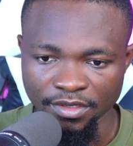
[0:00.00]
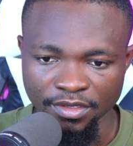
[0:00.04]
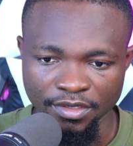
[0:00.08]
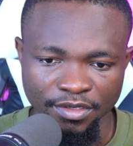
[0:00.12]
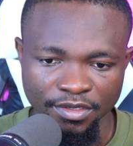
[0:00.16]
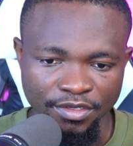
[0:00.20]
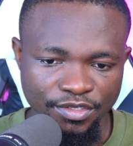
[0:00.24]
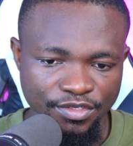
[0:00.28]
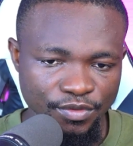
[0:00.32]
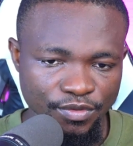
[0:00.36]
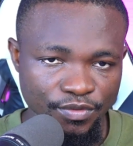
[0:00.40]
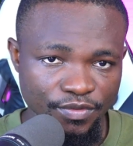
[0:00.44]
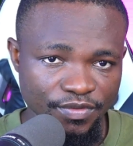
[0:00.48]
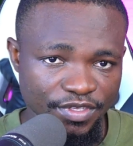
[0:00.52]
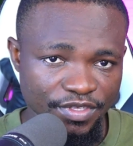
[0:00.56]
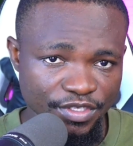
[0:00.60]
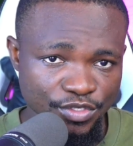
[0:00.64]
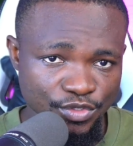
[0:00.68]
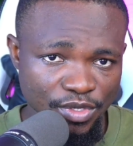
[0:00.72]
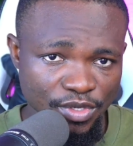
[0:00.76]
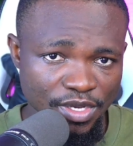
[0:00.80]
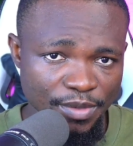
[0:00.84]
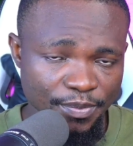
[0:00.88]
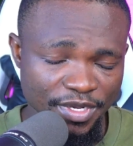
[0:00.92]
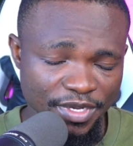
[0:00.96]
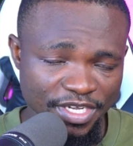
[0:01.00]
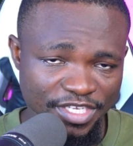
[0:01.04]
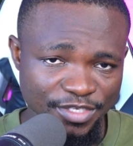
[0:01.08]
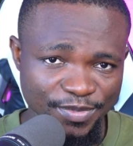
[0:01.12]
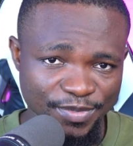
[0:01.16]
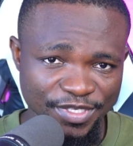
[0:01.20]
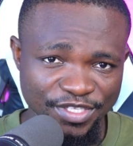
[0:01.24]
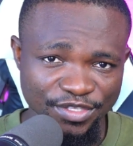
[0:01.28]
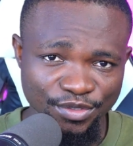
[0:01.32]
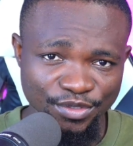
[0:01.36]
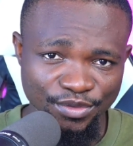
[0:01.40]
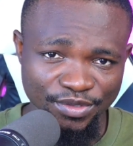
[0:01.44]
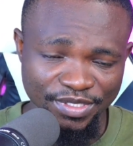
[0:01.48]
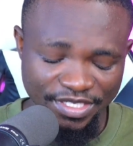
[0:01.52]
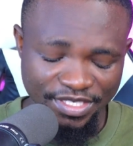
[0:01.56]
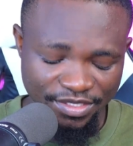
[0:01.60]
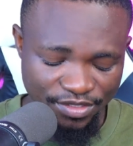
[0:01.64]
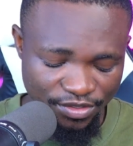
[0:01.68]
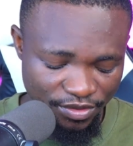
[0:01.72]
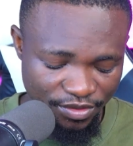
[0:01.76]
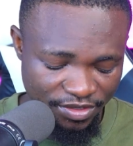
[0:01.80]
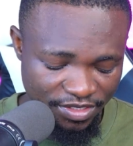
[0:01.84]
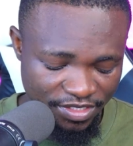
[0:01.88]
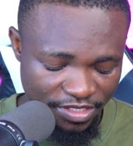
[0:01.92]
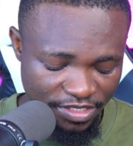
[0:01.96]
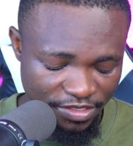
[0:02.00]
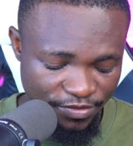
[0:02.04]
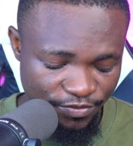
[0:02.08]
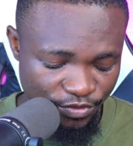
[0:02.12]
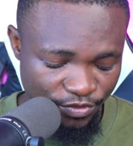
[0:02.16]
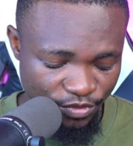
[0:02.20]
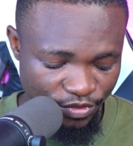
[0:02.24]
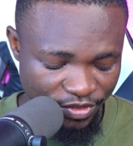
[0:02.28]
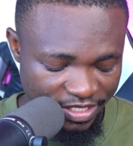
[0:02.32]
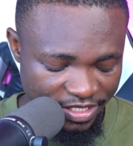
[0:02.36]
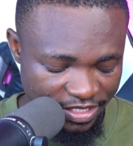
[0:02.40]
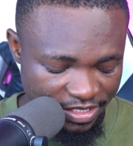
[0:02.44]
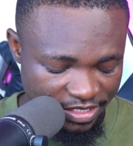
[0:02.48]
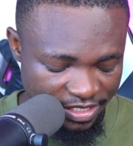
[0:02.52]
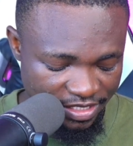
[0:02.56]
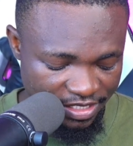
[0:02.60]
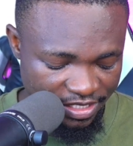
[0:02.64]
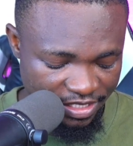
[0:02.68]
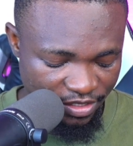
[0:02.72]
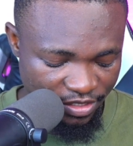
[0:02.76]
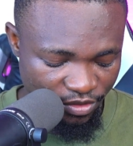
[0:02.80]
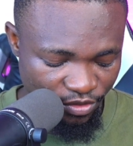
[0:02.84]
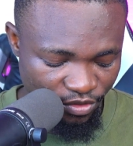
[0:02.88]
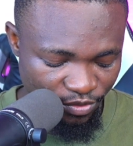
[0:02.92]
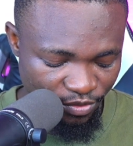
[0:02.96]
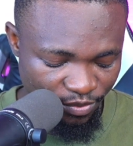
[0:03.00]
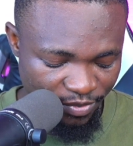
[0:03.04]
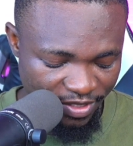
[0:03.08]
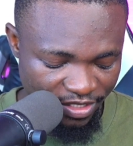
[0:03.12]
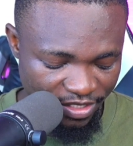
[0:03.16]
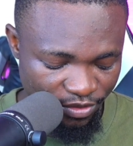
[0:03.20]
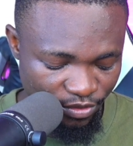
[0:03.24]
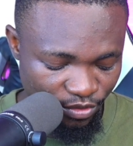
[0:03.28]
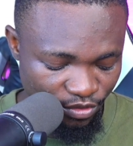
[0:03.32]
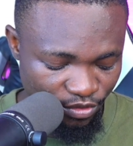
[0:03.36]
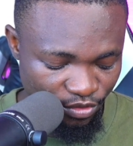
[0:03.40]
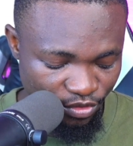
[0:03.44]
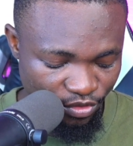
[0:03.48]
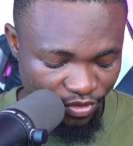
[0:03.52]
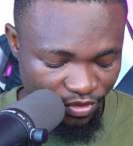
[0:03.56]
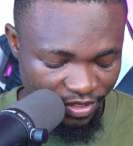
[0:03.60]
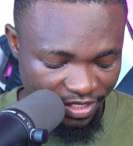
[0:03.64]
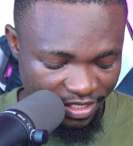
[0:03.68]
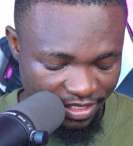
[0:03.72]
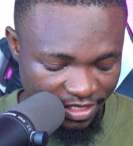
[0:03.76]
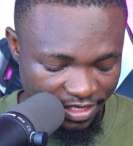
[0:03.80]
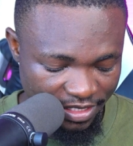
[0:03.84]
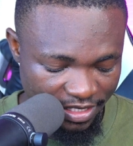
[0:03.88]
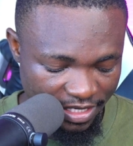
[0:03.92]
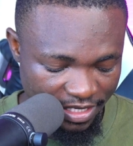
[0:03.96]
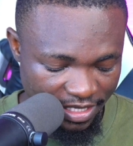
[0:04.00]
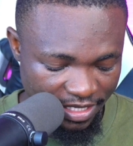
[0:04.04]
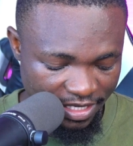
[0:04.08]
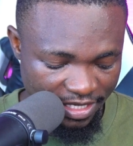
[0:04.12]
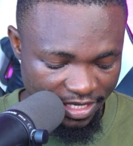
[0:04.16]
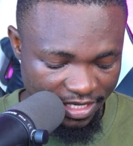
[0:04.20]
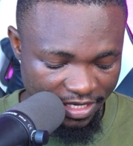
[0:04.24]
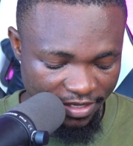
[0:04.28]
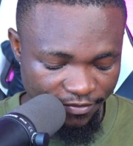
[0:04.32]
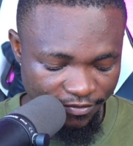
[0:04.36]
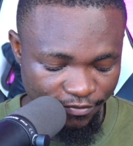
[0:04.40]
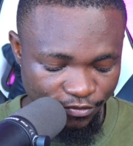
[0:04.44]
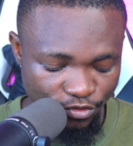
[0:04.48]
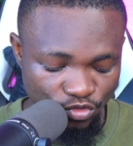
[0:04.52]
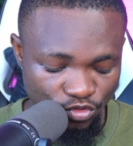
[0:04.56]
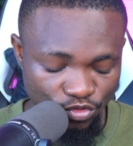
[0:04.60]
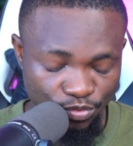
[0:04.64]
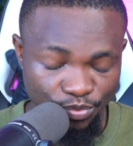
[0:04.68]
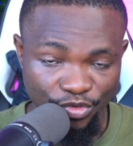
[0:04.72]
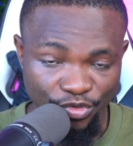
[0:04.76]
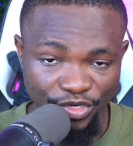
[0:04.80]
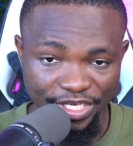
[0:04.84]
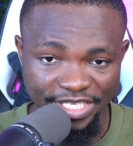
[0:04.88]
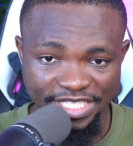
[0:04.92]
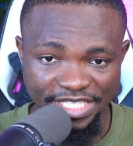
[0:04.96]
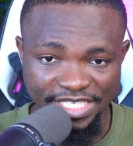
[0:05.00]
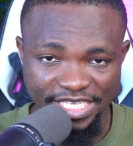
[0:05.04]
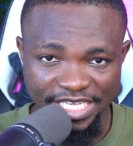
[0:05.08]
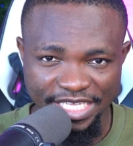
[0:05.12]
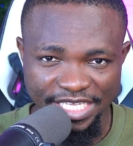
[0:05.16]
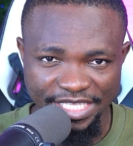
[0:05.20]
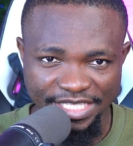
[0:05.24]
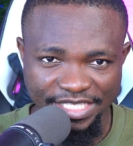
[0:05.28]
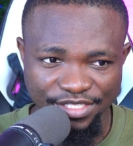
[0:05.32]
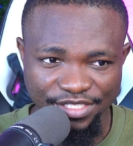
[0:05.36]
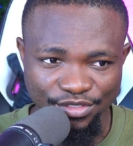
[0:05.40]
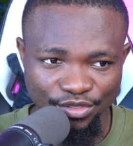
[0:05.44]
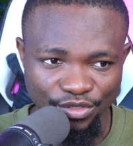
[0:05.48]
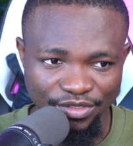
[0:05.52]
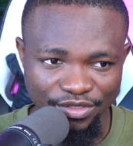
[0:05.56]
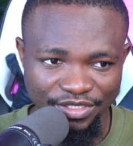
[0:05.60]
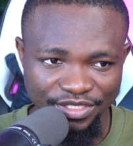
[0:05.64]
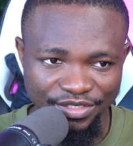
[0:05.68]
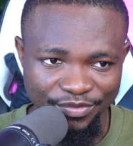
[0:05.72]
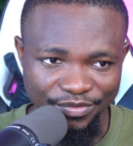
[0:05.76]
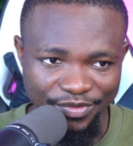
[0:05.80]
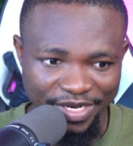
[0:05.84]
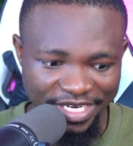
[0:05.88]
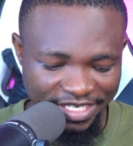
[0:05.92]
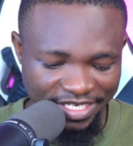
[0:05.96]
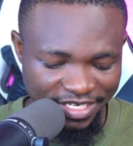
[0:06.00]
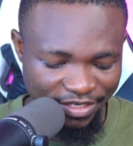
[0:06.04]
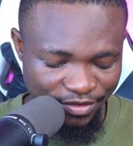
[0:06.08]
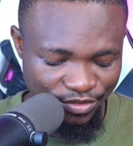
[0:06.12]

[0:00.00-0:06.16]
So the swap has been done and successful. You can see on my Ton coin, I have 2.8 Ton right now.